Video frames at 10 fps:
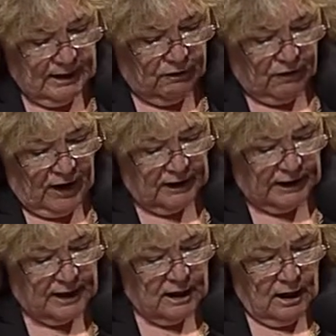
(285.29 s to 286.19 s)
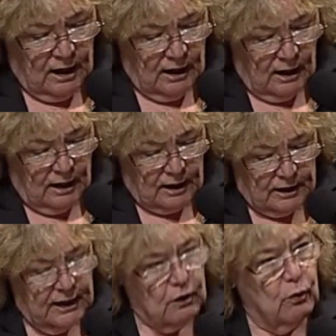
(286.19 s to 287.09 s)
Now, finally,
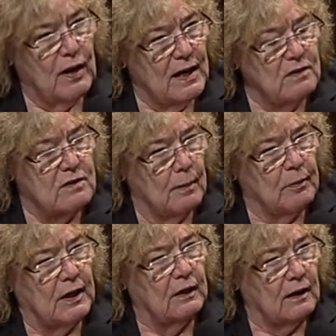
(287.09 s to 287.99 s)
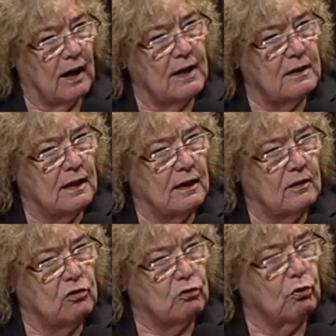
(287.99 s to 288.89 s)
it creates something that I think
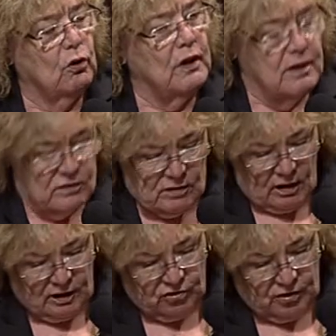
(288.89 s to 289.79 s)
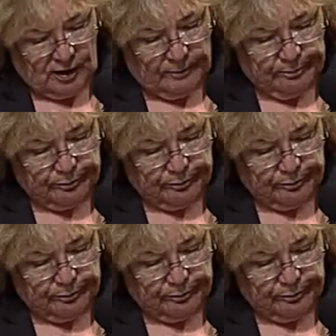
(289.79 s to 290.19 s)
is truly astonishing,